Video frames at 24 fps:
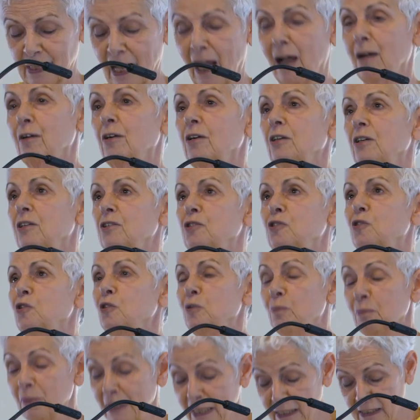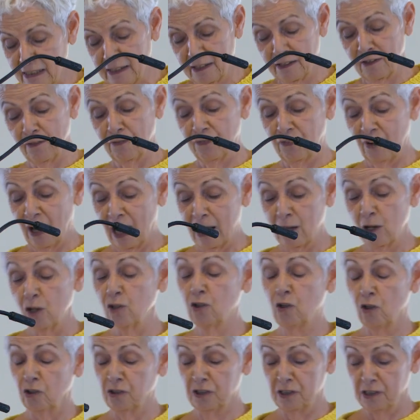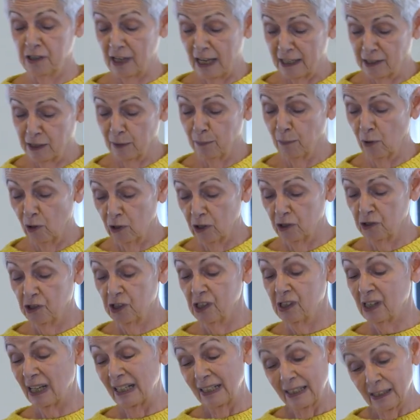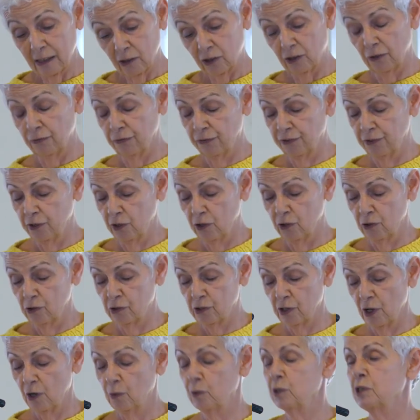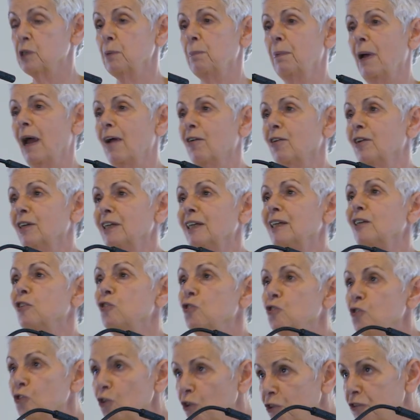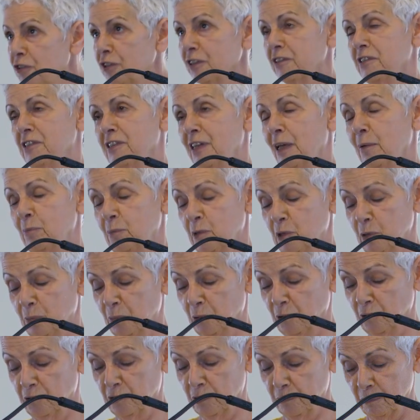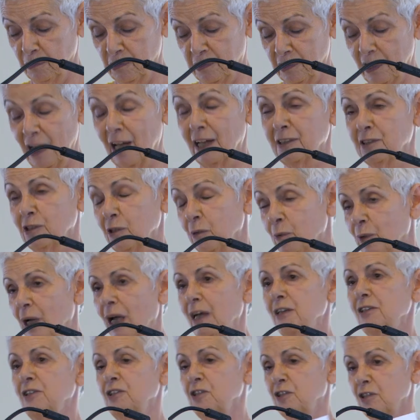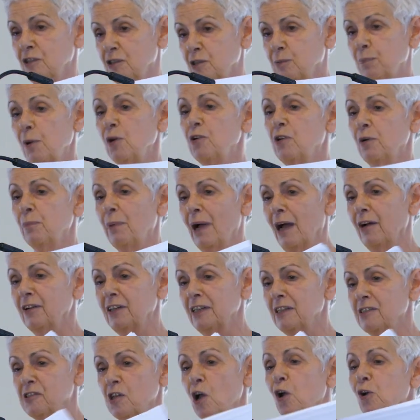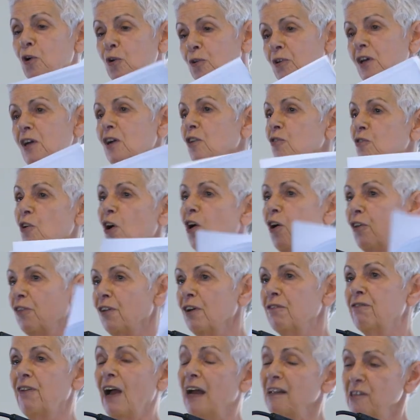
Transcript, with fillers: Now, to admit that Philo got his etymologies a little confused was apparently not acceptable to Moscato. I spoke about his own rather